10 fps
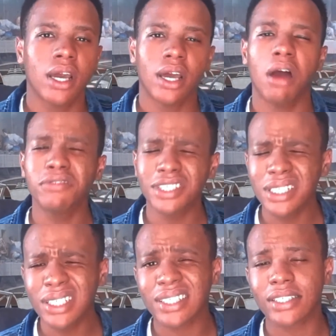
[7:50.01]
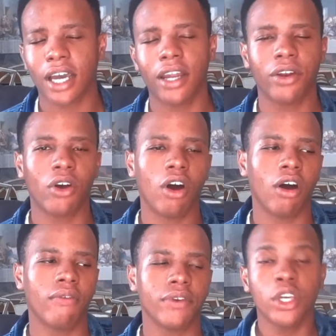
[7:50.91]
I've seen a ton
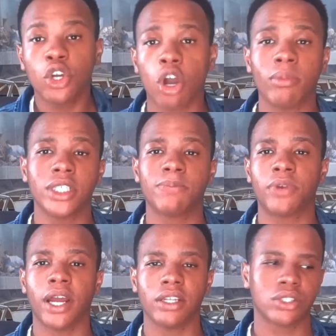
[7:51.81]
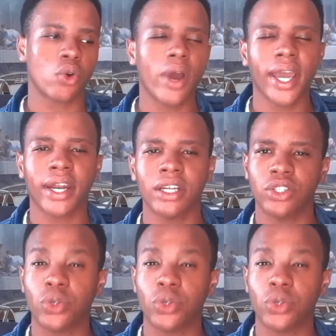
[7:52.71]
of e-commerce brands go ahead and